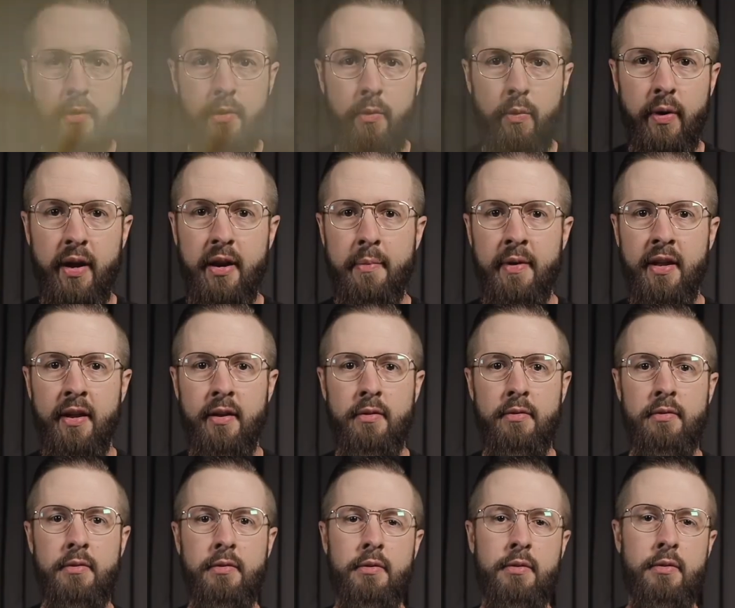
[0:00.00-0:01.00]
Wait a minute.
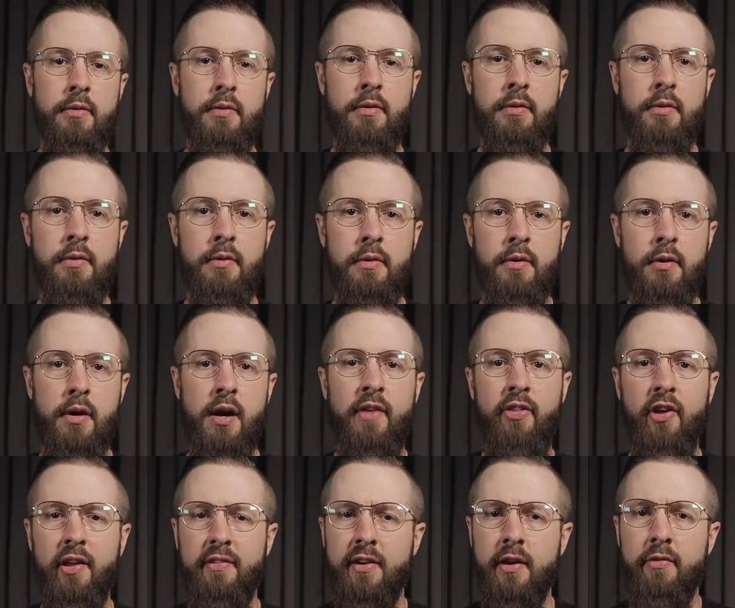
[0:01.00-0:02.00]
I
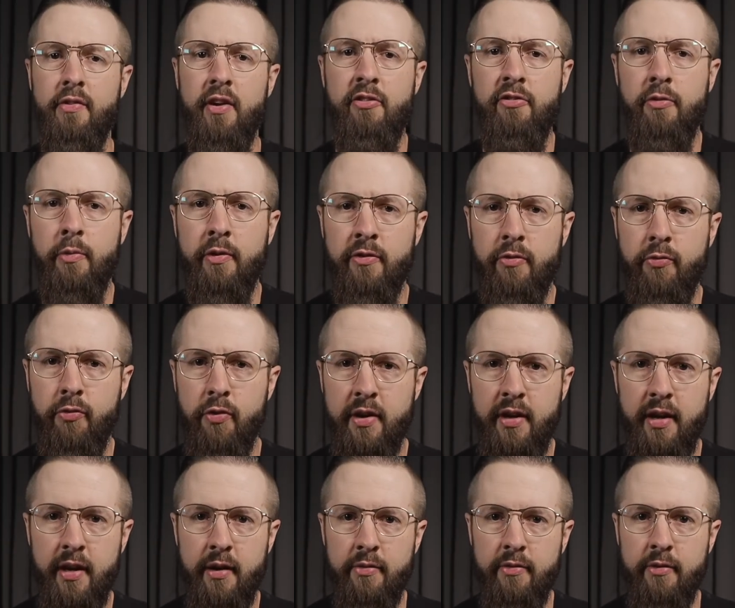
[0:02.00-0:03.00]
thought salvation was a free
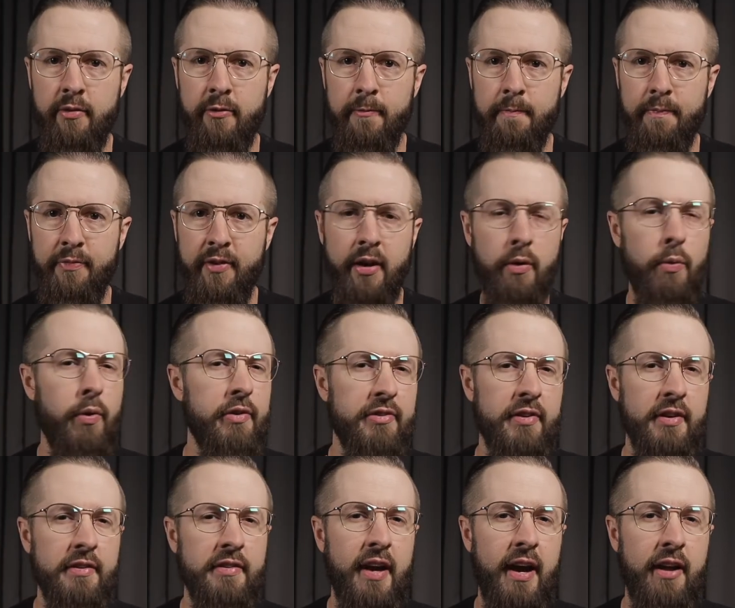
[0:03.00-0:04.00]
gift, that it
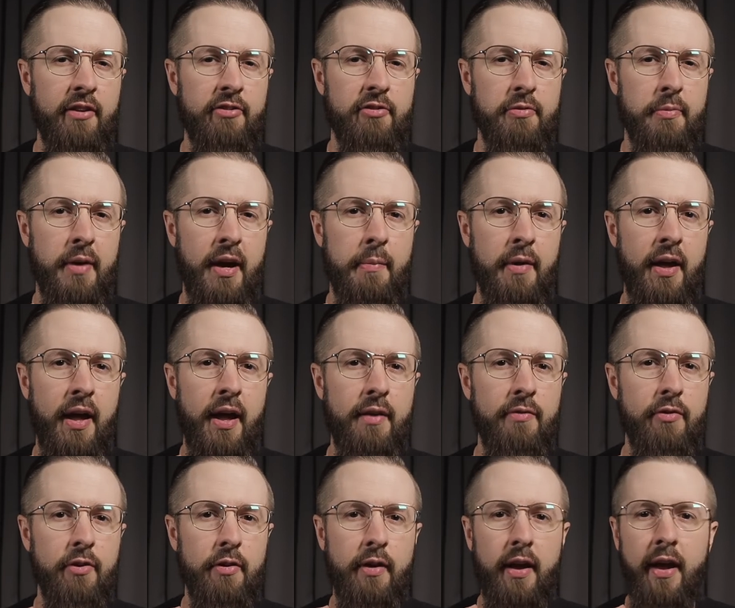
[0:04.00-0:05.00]
wasn't attached to my
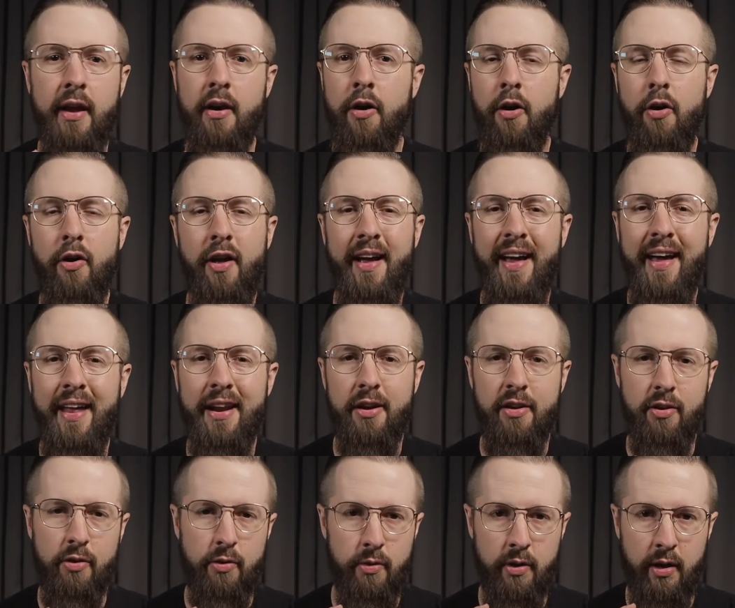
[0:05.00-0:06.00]
behavior and all I had to
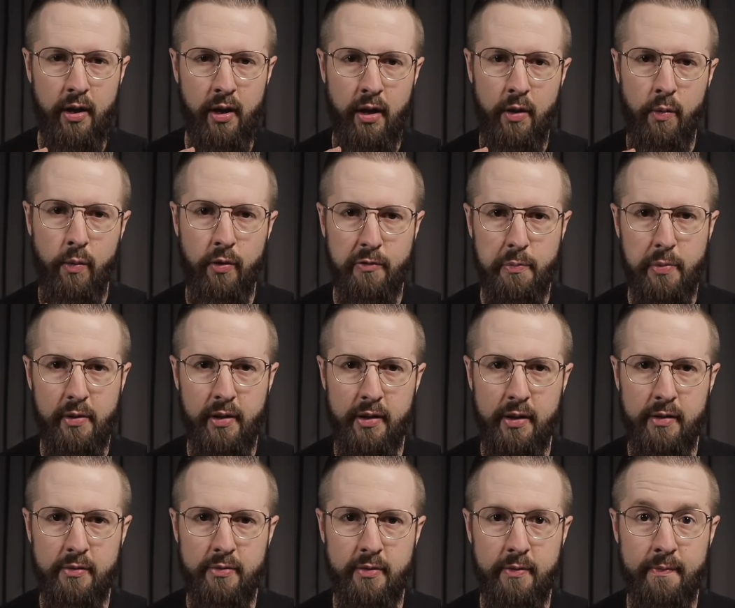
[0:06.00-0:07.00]
do was
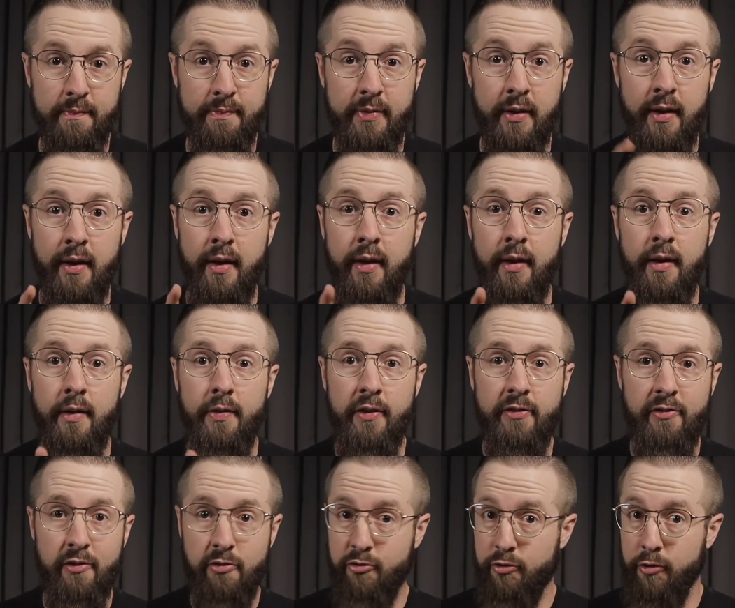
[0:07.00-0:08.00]
believe.
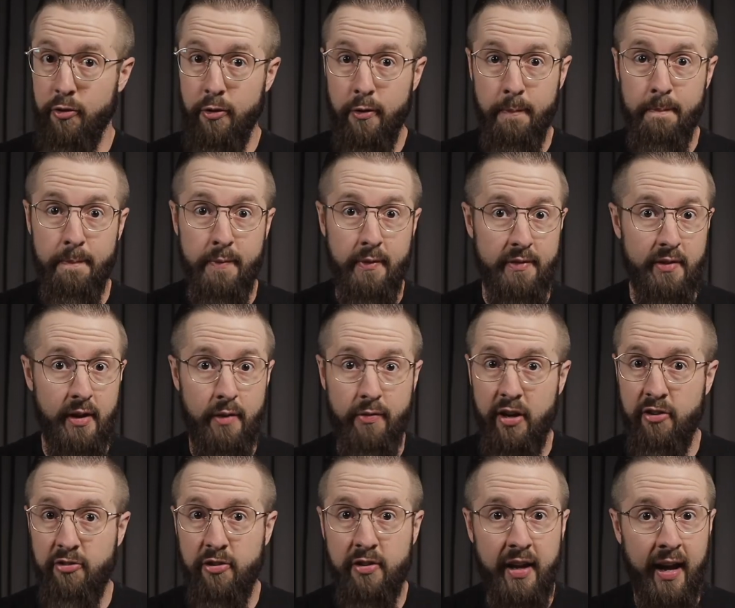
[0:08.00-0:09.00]
This is true.
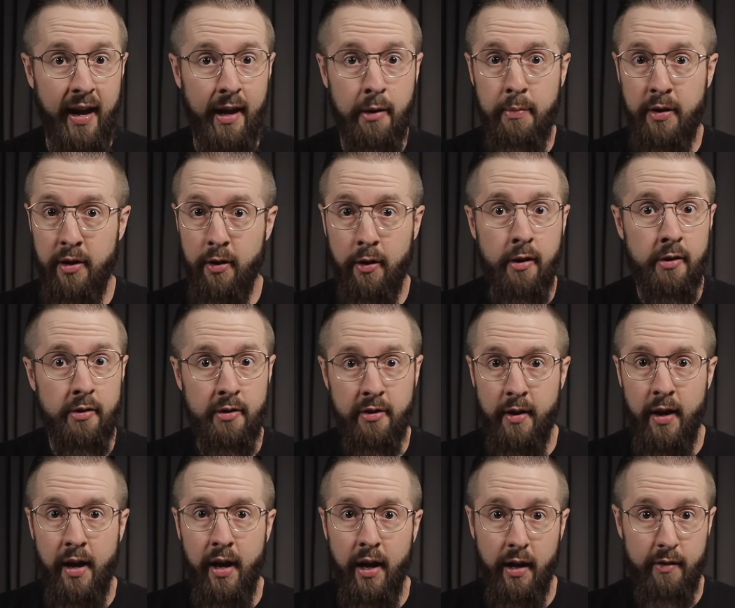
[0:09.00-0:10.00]
Salvation can't be earned.
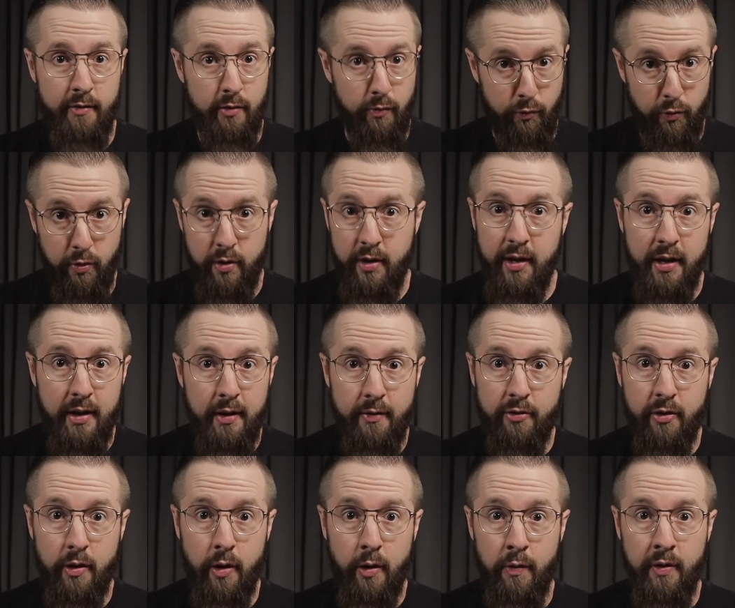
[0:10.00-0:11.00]
It's a free
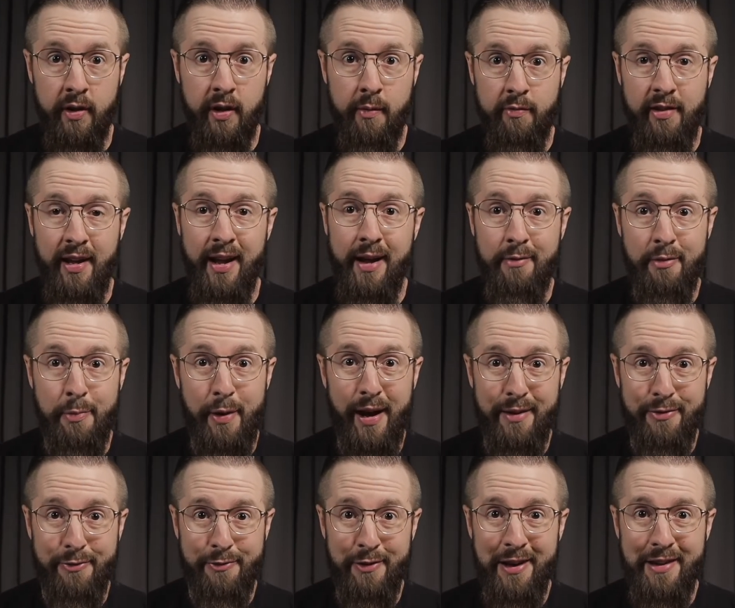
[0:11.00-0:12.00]
gift, only obtained by
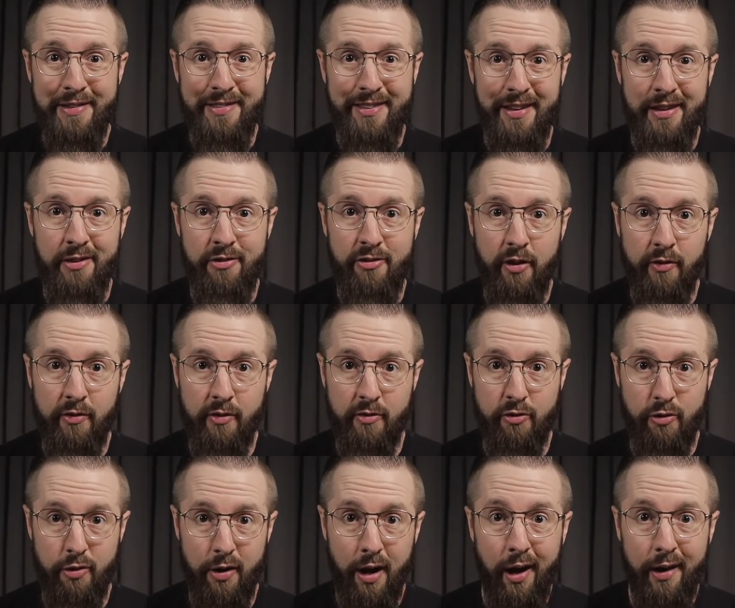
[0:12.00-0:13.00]
faith in Jesus
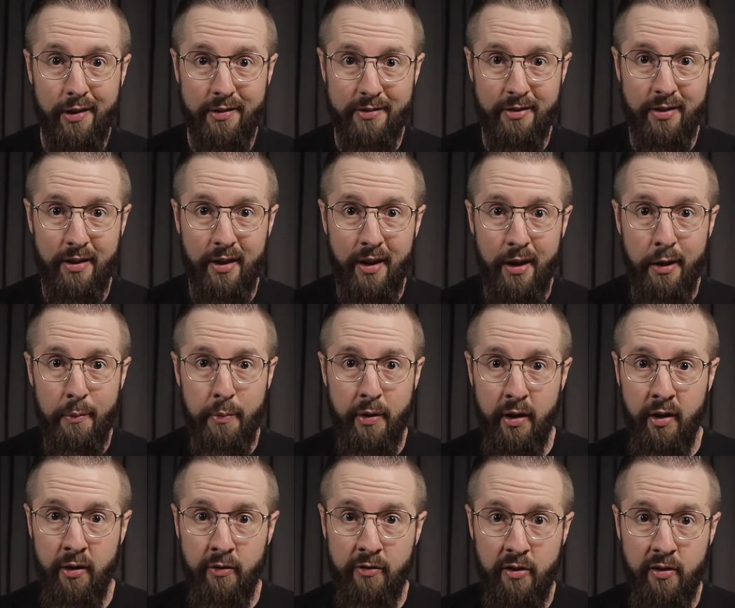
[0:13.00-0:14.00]
Christ. But
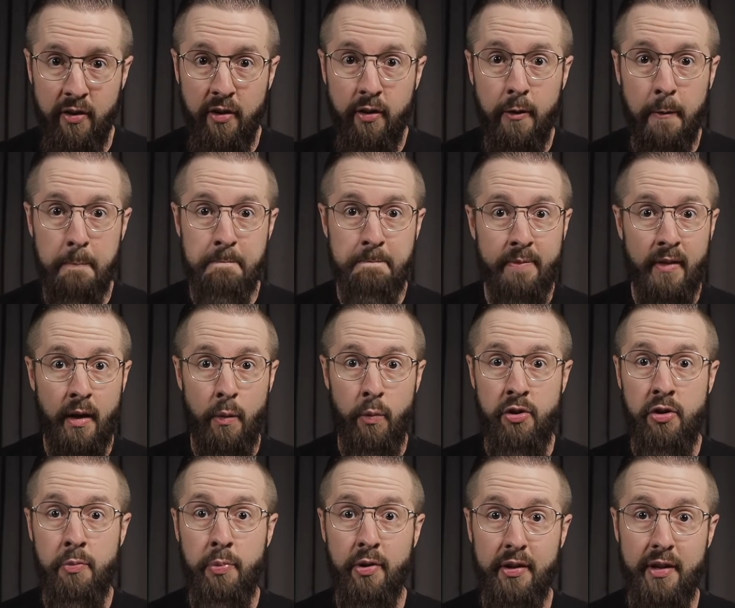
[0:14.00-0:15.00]
here's the deal. When
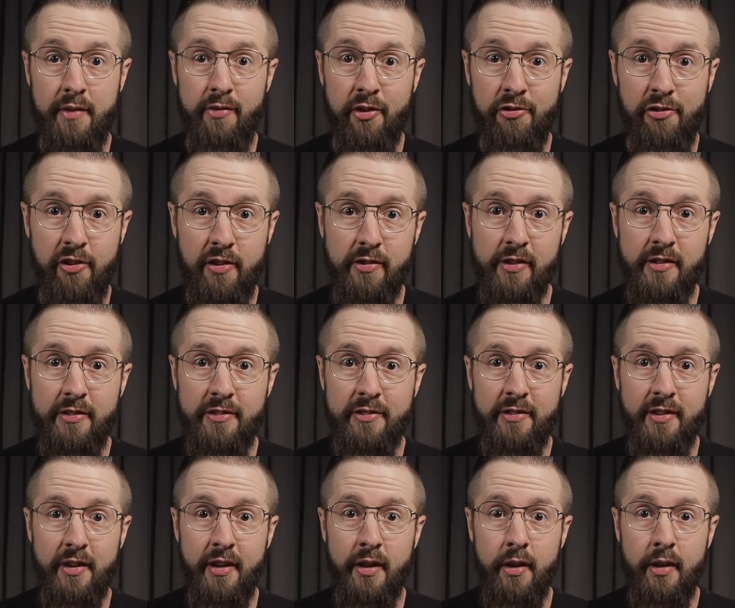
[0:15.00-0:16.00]
you believe in
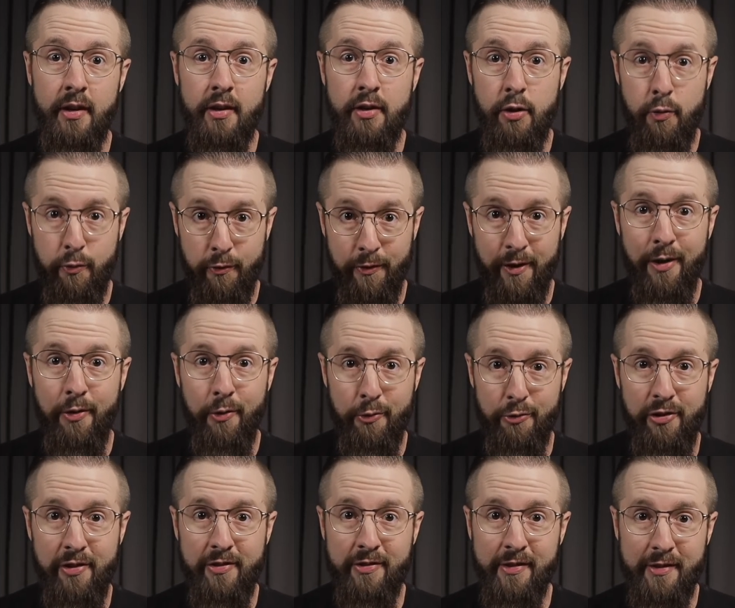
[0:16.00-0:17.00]
Jesus, you follow
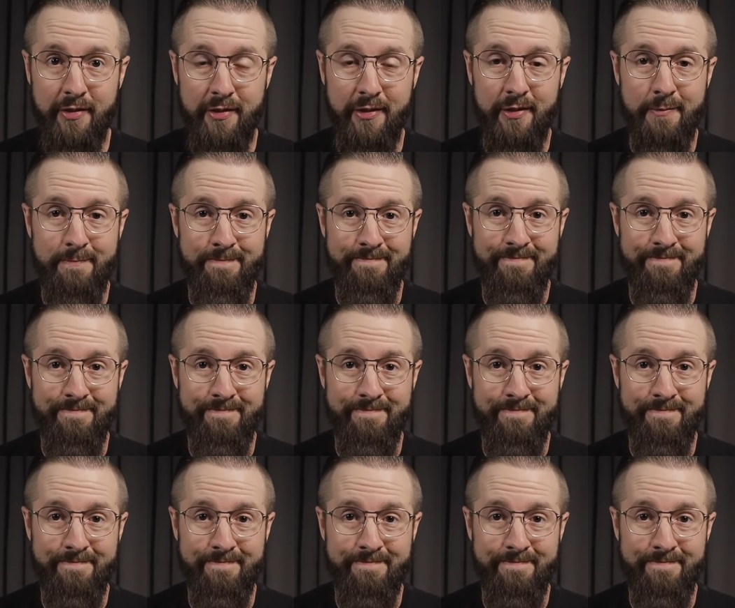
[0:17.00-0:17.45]
Jesus.